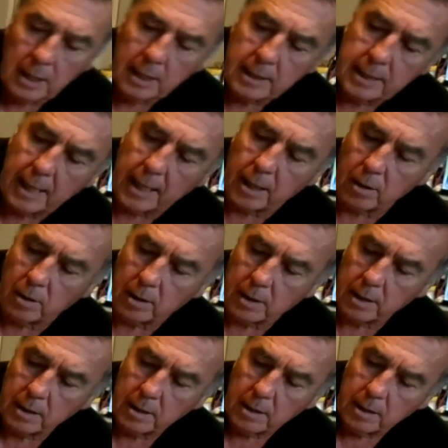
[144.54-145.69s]
Take a look.
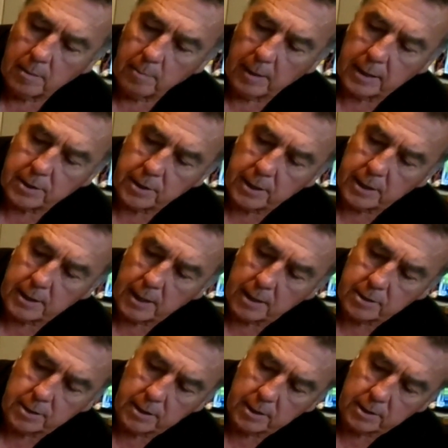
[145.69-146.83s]
Make sure you're
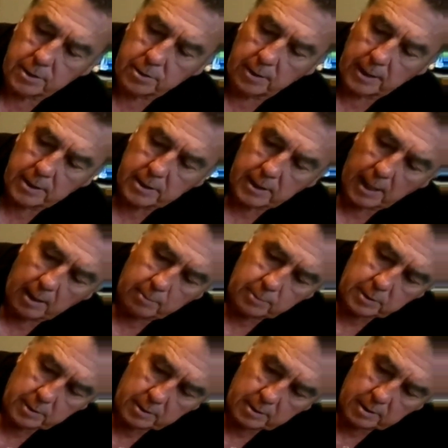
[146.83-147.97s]
touching your string stops,